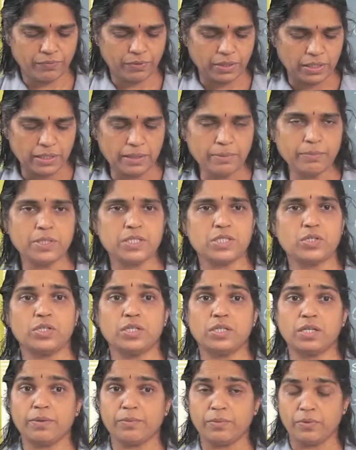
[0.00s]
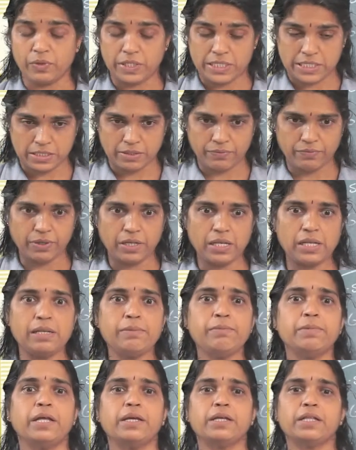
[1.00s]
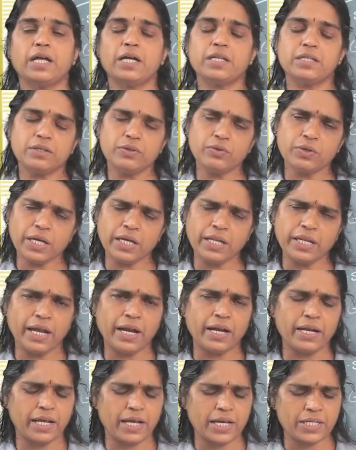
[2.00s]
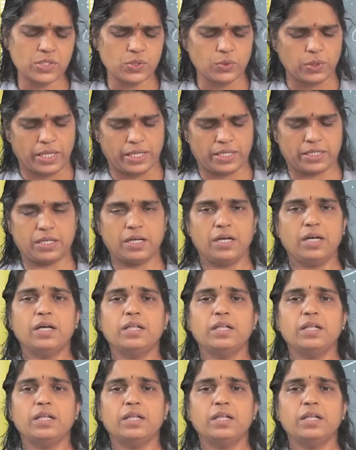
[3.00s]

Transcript: film? Is it a western film? Like that. You can add as you like.